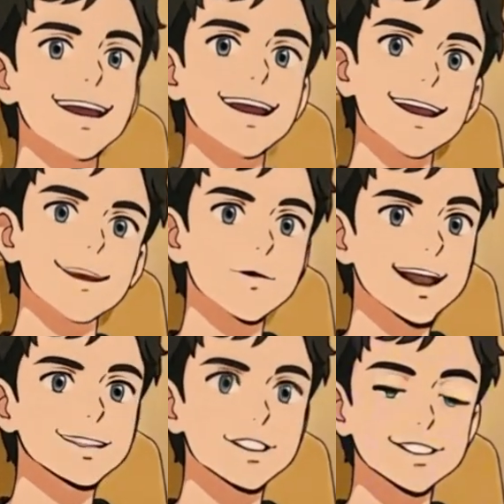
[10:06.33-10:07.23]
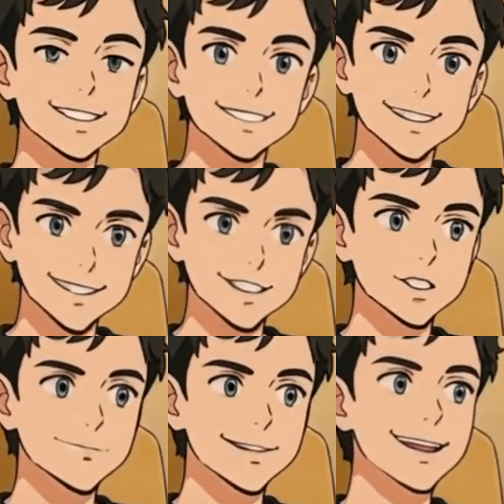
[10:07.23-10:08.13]
most importantly,
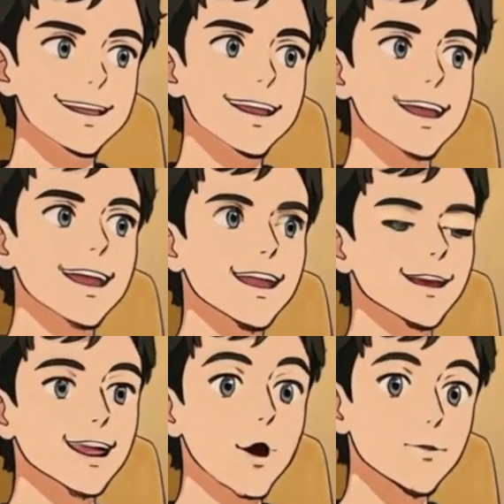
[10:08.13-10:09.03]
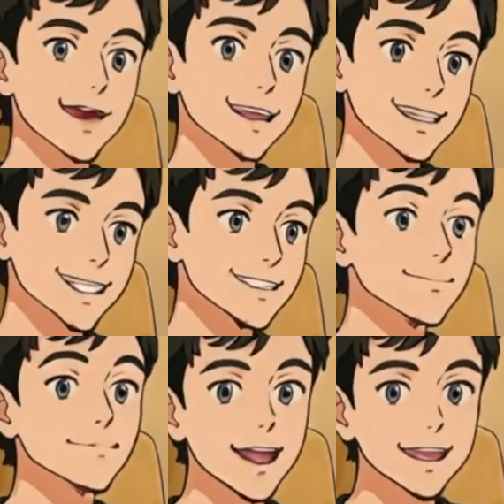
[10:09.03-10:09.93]
pulse duration was the key
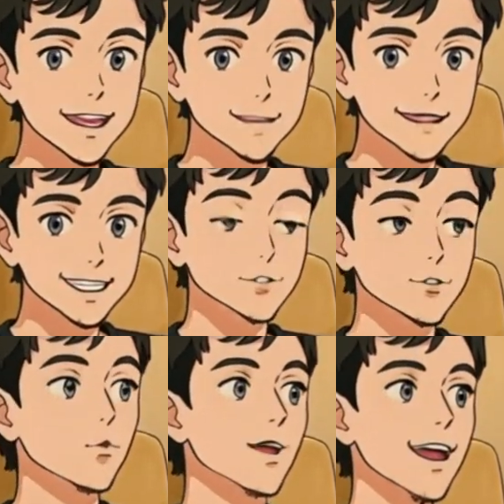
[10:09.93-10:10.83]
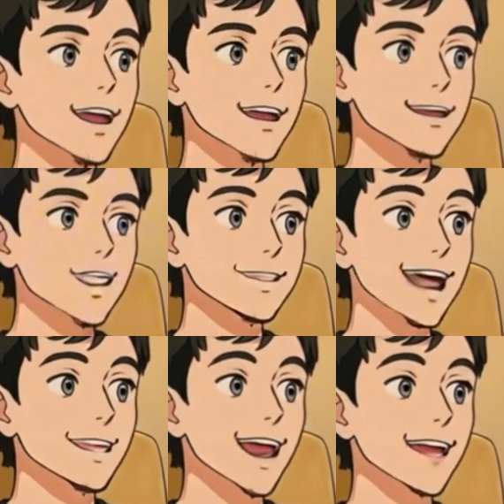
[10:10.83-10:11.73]
to everything. Tesla once
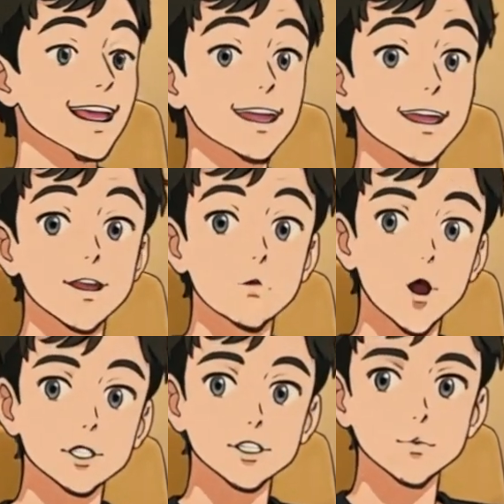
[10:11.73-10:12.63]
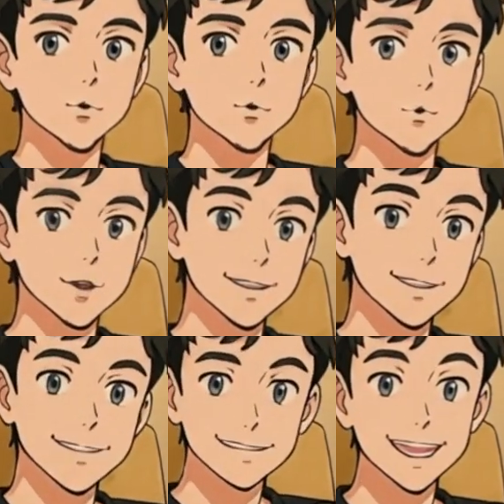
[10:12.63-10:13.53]
said, if you want
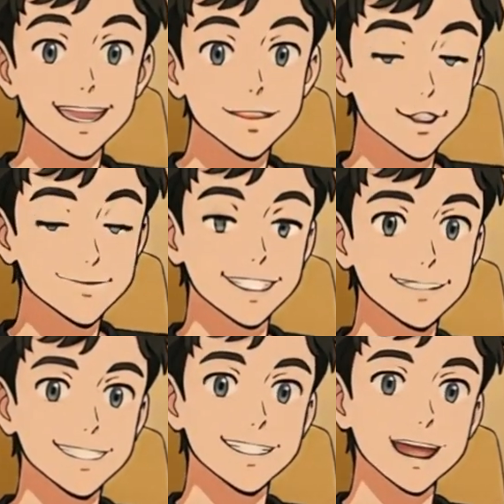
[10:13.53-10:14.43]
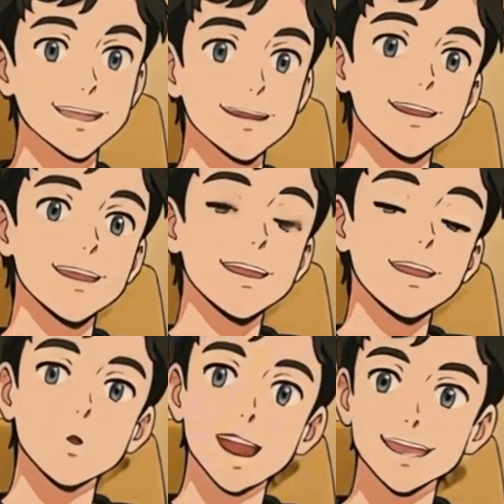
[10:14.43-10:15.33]
to understand the secrets of the universe,
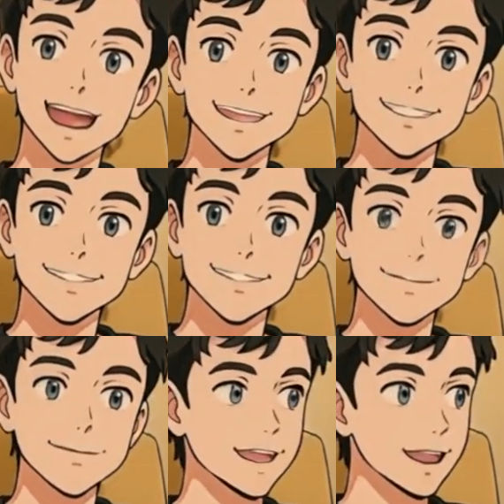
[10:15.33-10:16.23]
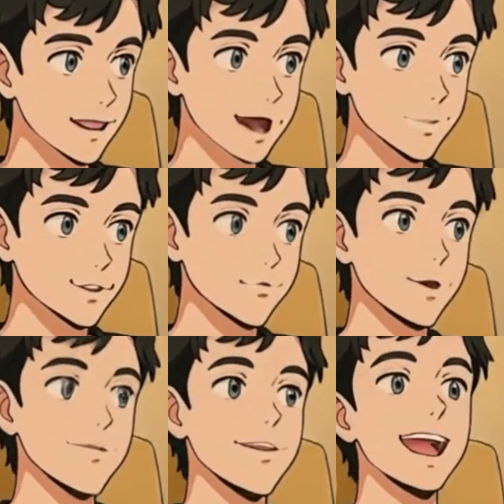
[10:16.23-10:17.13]
think in terms of energy, frequency, and
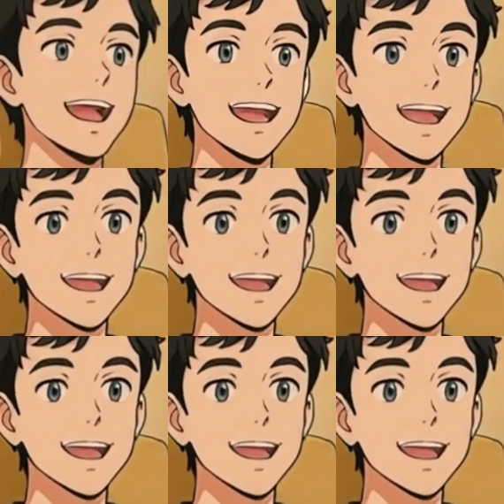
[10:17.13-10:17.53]
vibration.